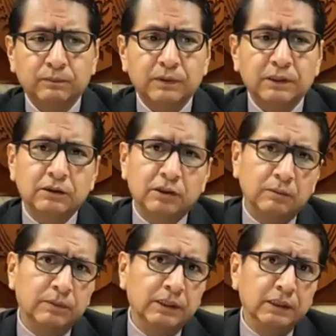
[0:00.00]

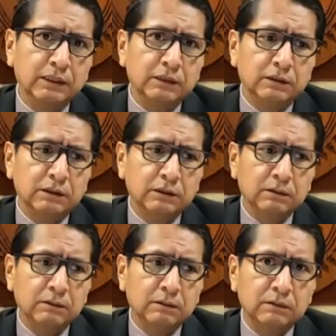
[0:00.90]
interpreted
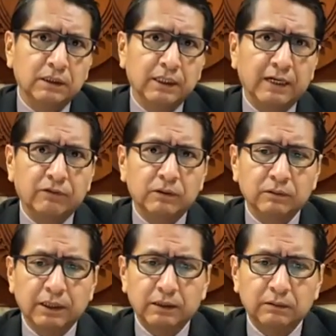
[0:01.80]
into the Navajo
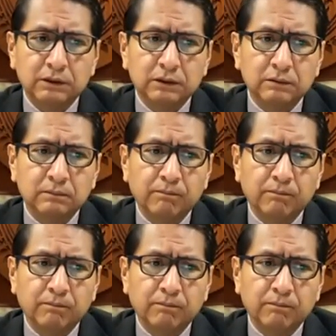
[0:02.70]
language.